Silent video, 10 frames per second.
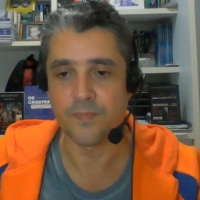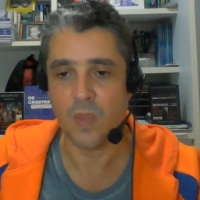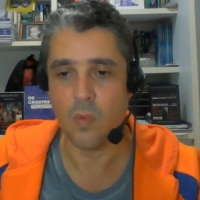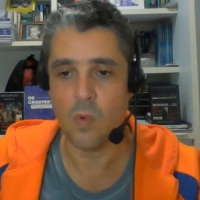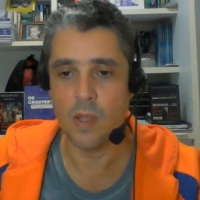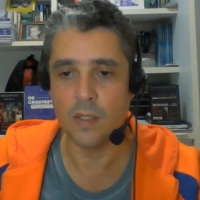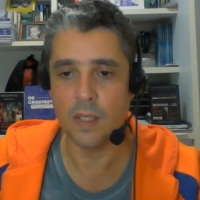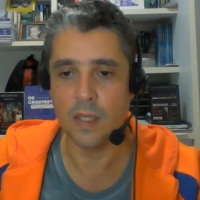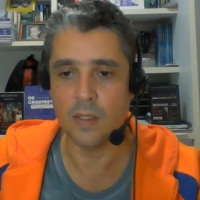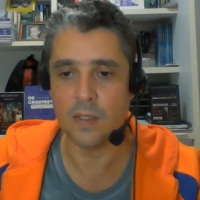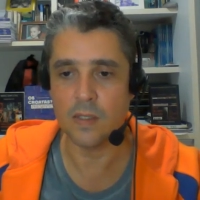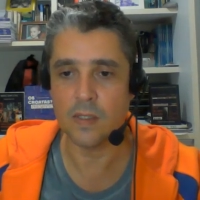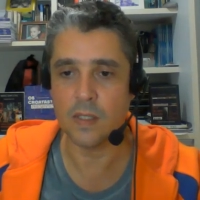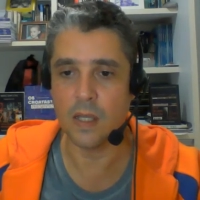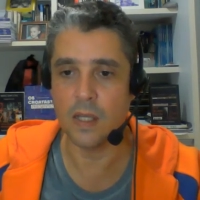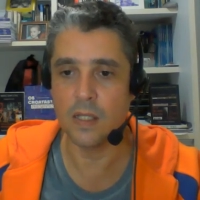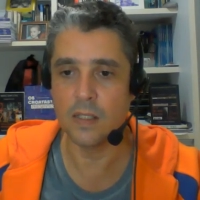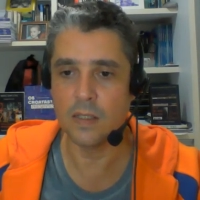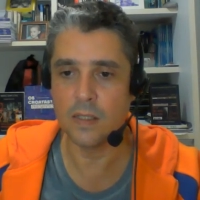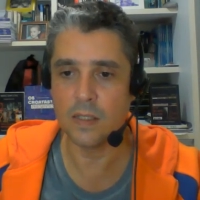One, it is
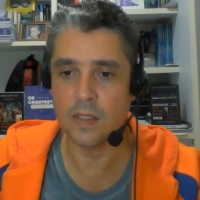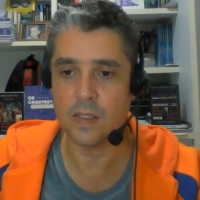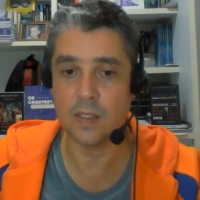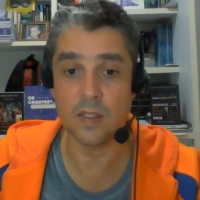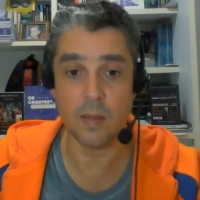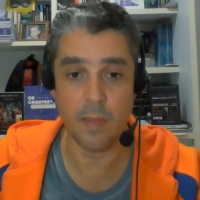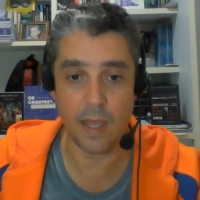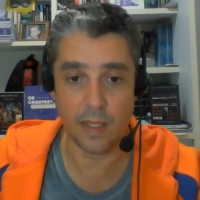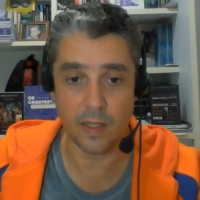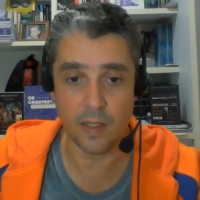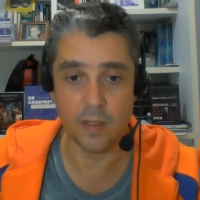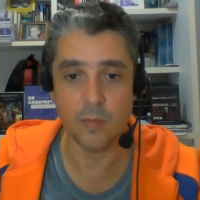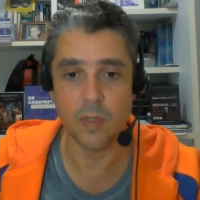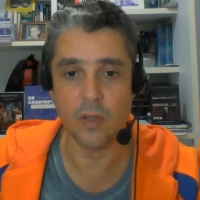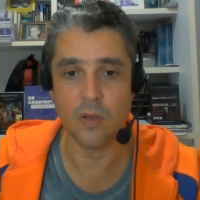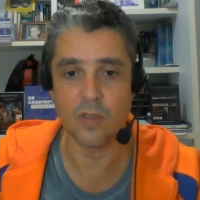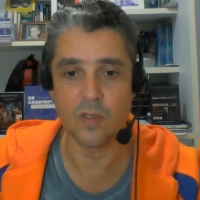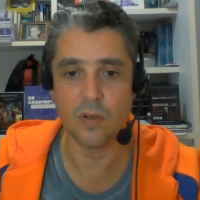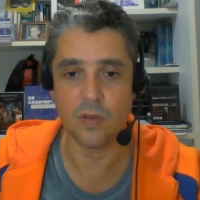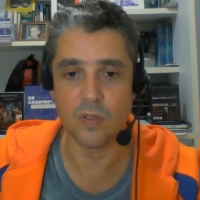unsystematic because
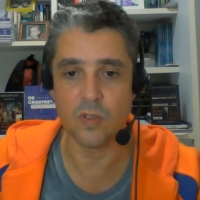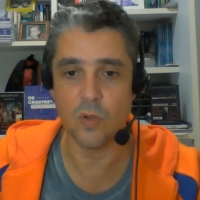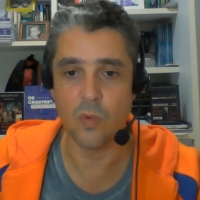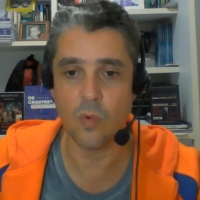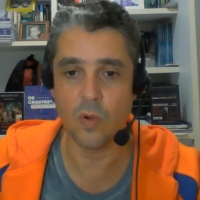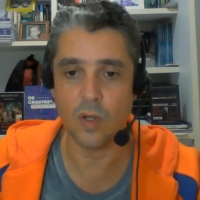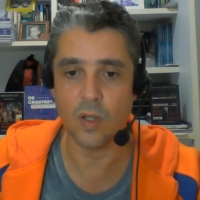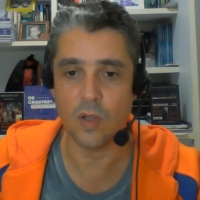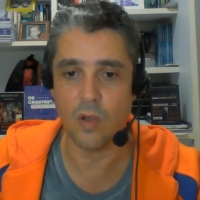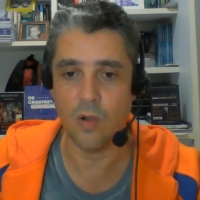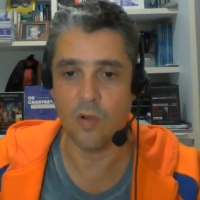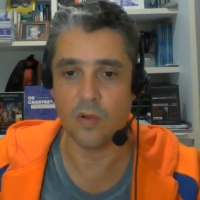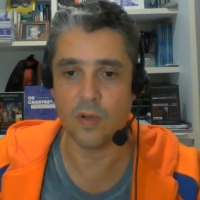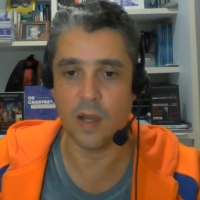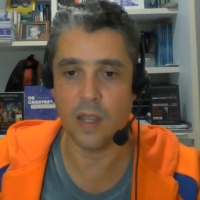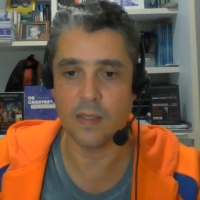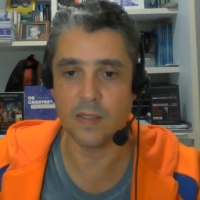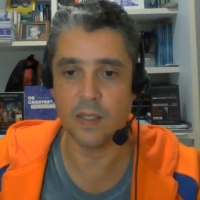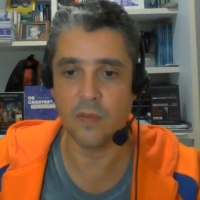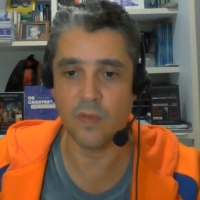there is no work or a
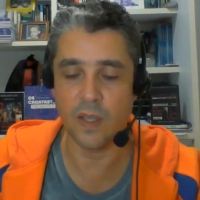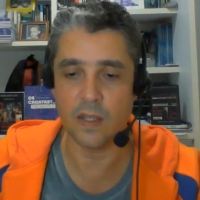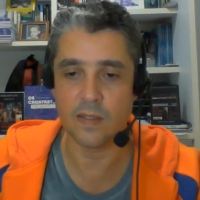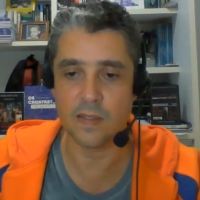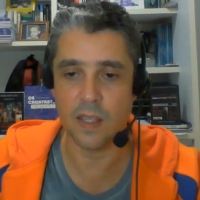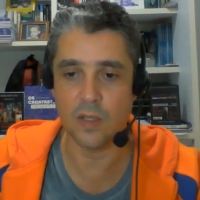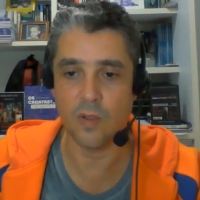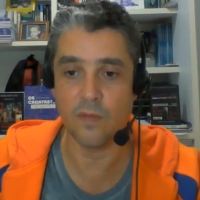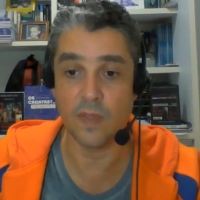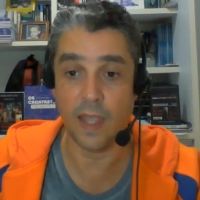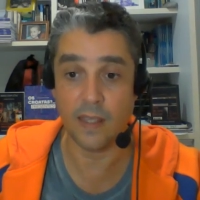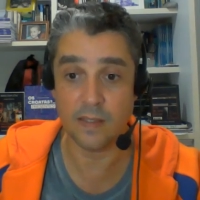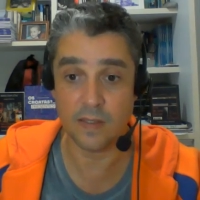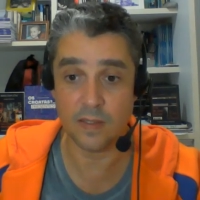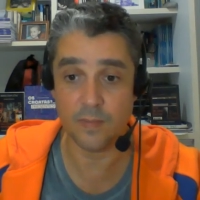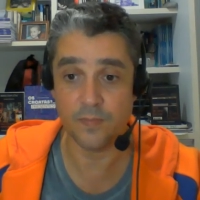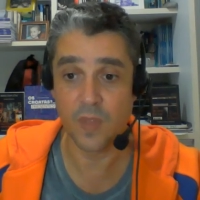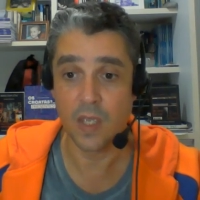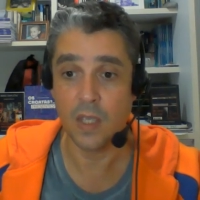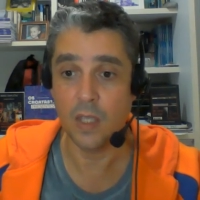significant set of texts
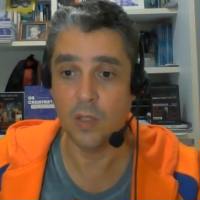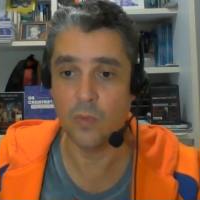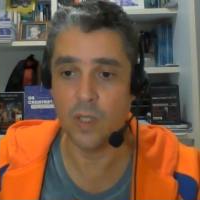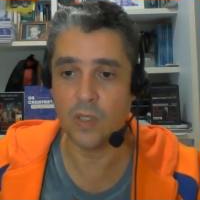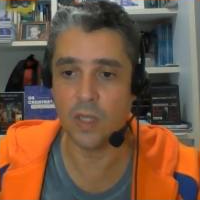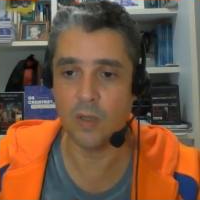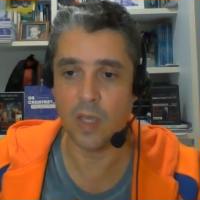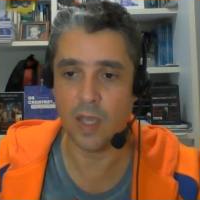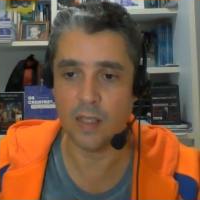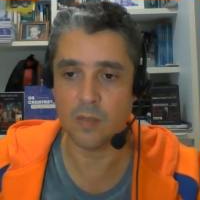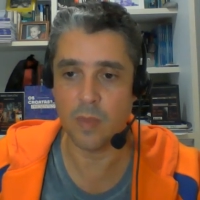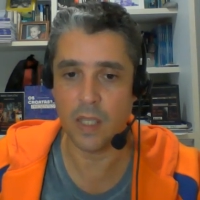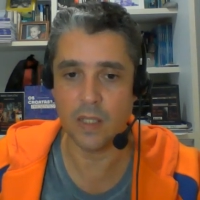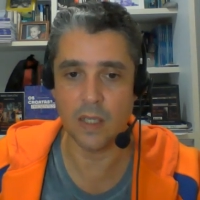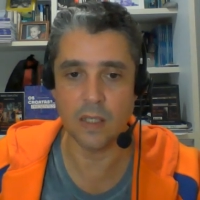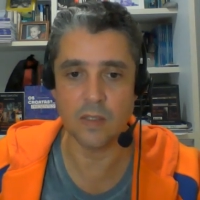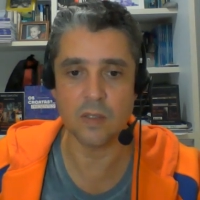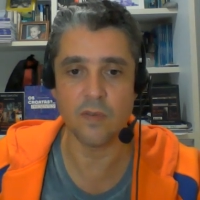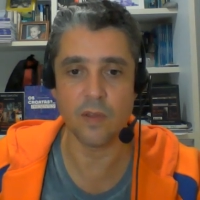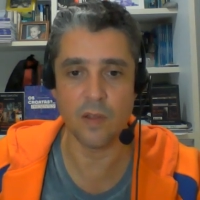in which he has made his
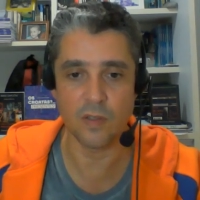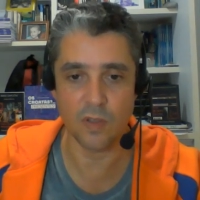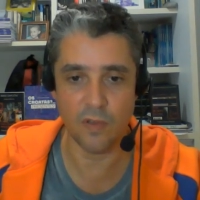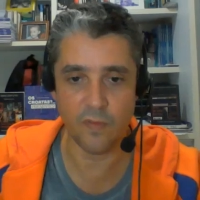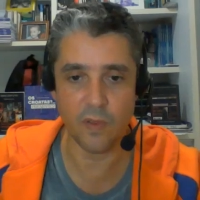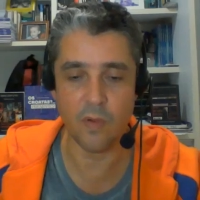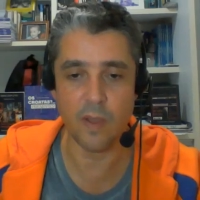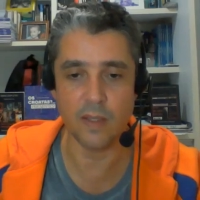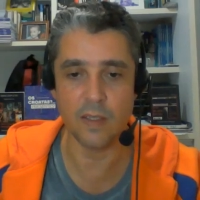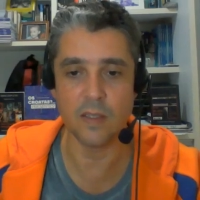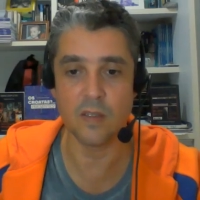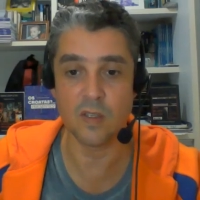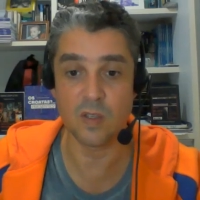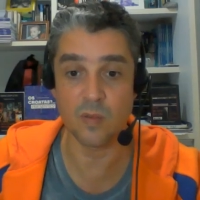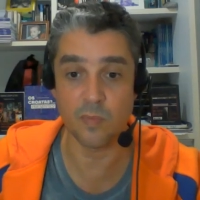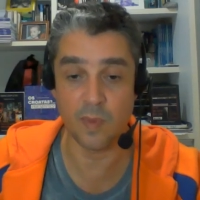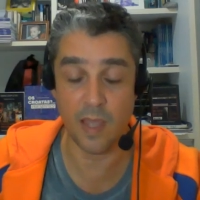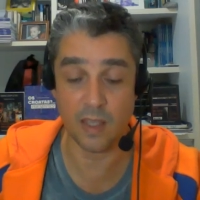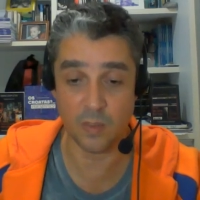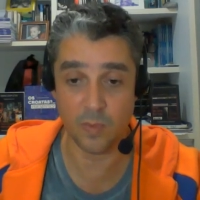philosophical ideas
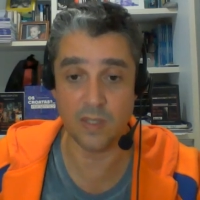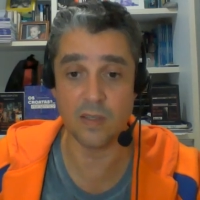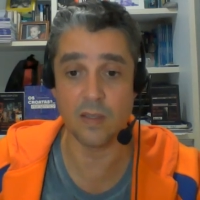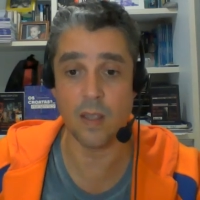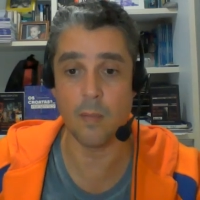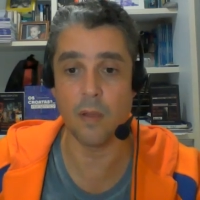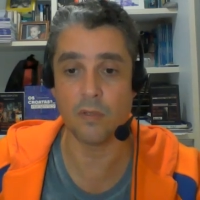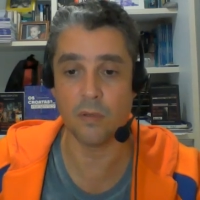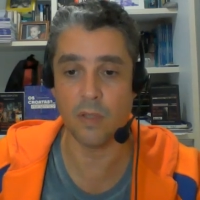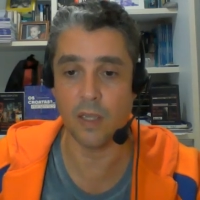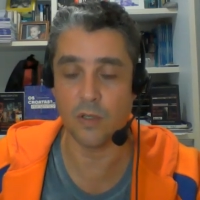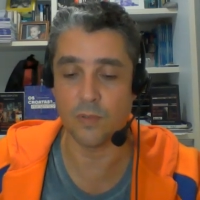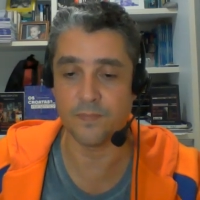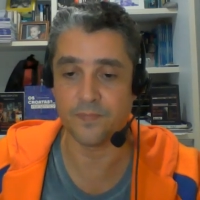explicit about education.